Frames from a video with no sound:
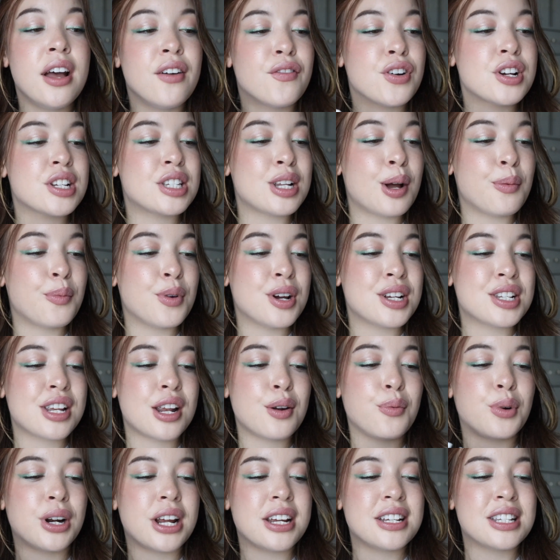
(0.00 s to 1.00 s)
For some
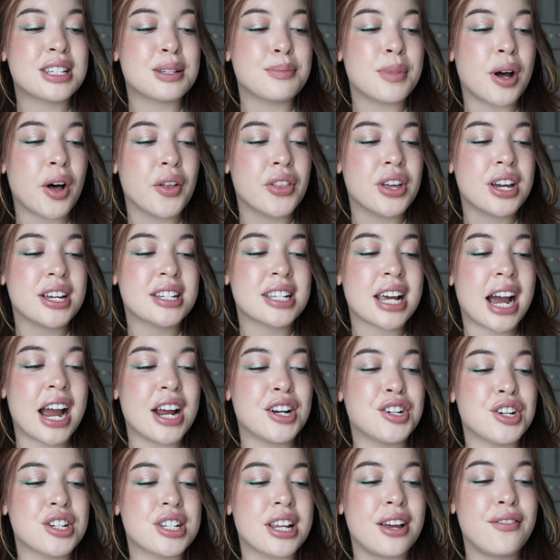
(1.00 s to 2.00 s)
reason, when I smell this,
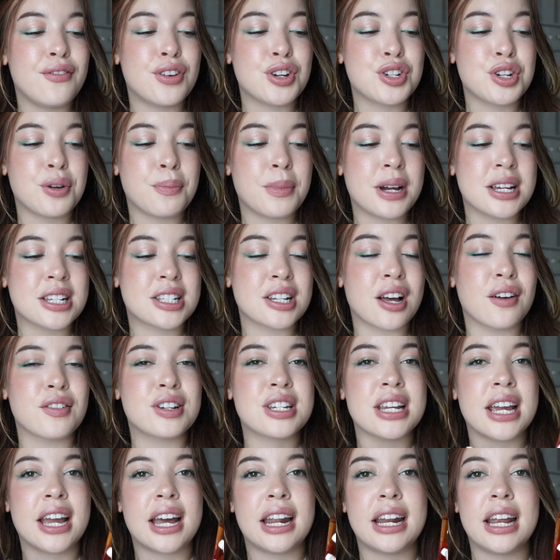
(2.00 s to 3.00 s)
I just envision
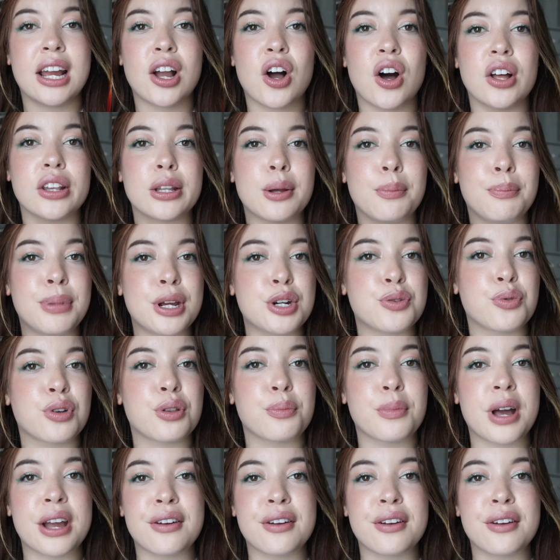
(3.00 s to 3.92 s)
myself tanning on the beach with my